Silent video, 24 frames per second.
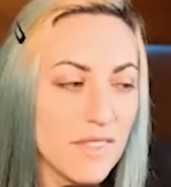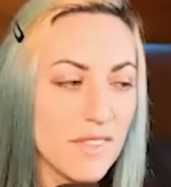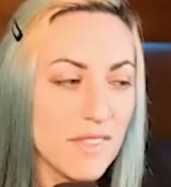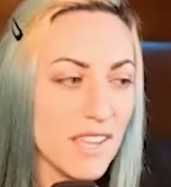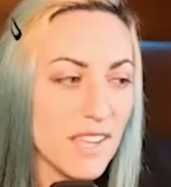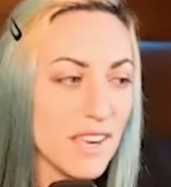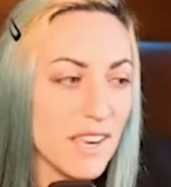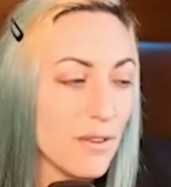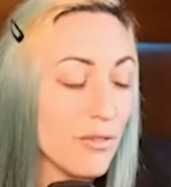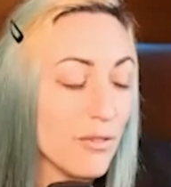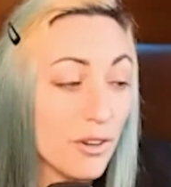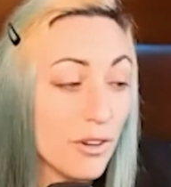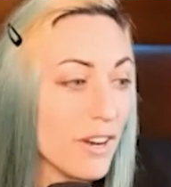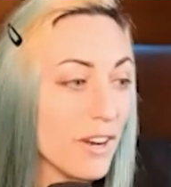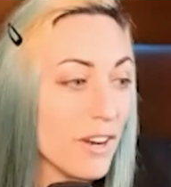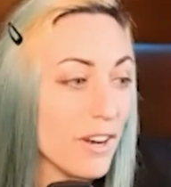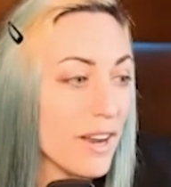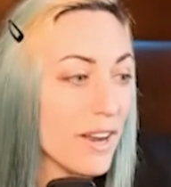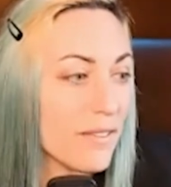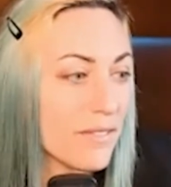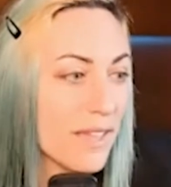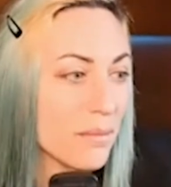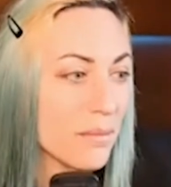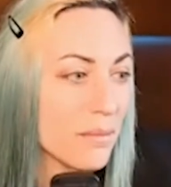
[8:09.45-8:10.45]
And I
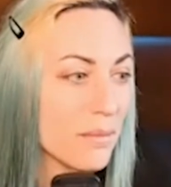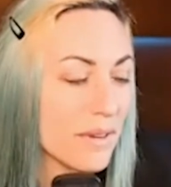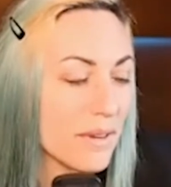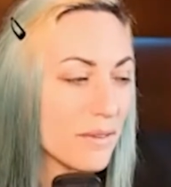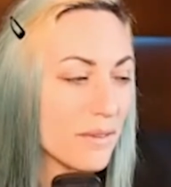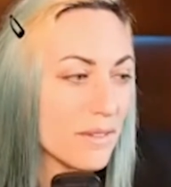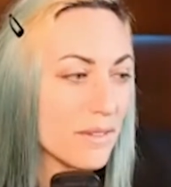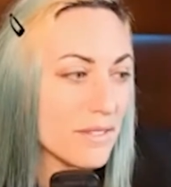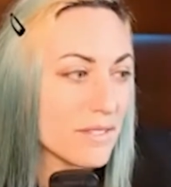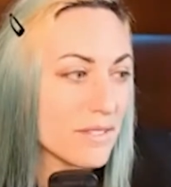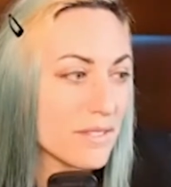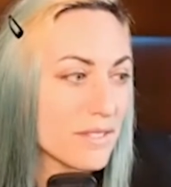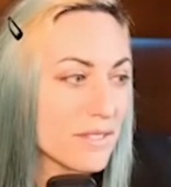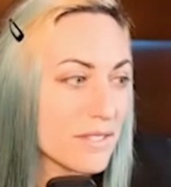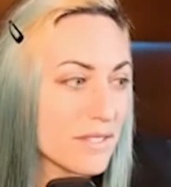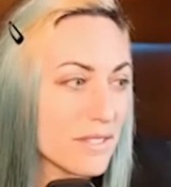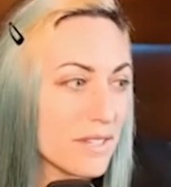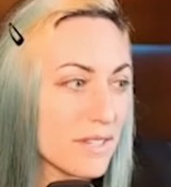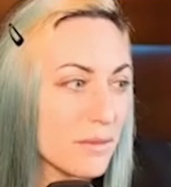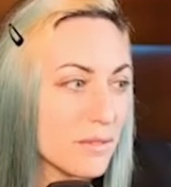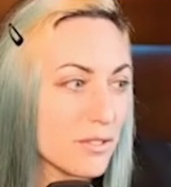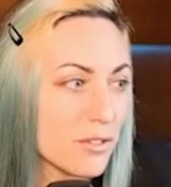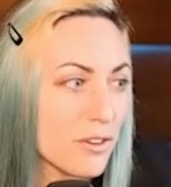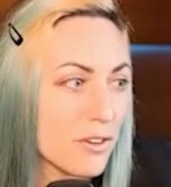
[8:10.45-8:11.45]
photographed them and it was
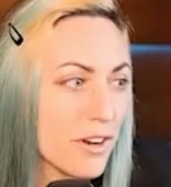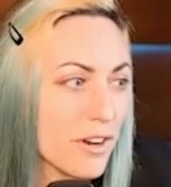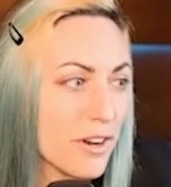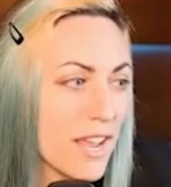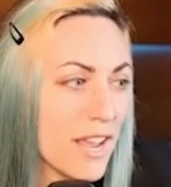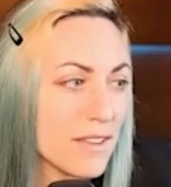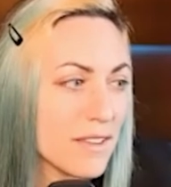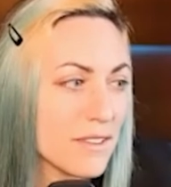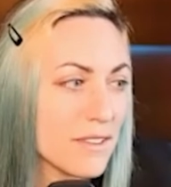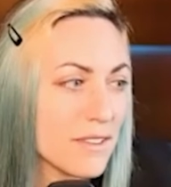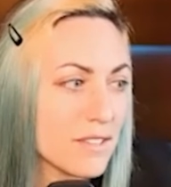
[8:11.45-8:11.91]
great.